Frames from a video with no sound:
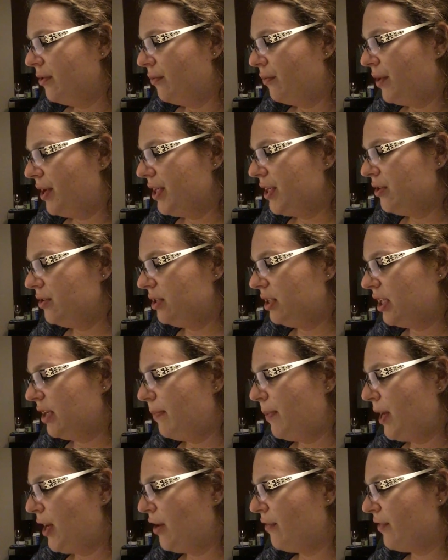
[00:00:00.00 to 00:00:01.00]
What use could a
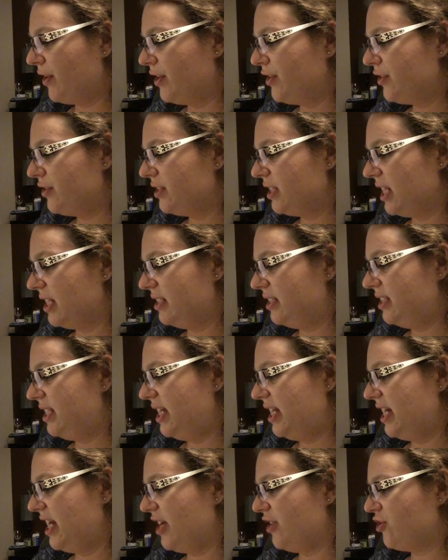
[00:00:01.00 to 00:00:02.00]
pair of undersized
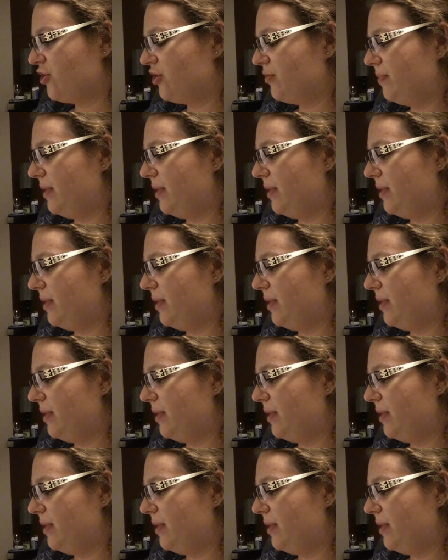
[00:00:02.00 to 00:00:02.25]
teenagers